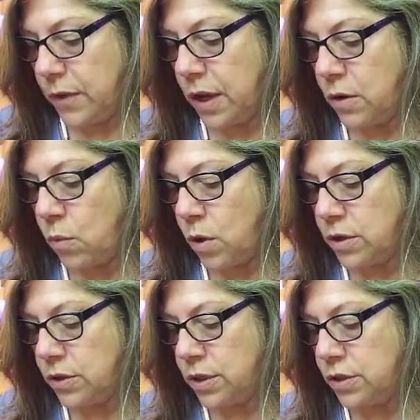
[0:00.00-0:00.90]
I don't want
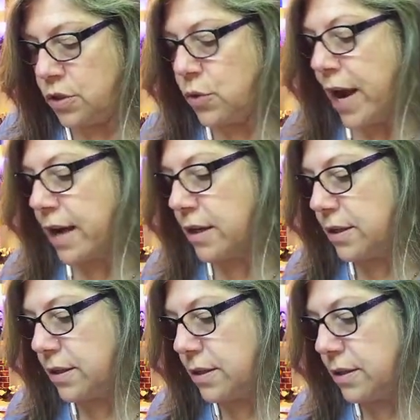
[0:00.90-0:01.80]
to distract.
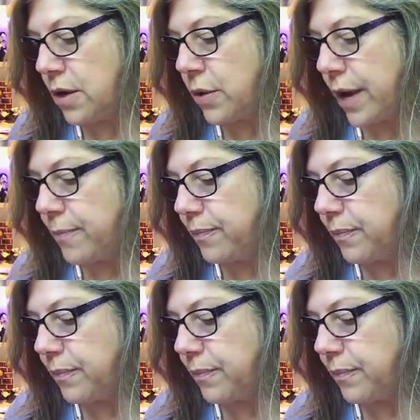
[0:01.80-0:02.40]
Okay,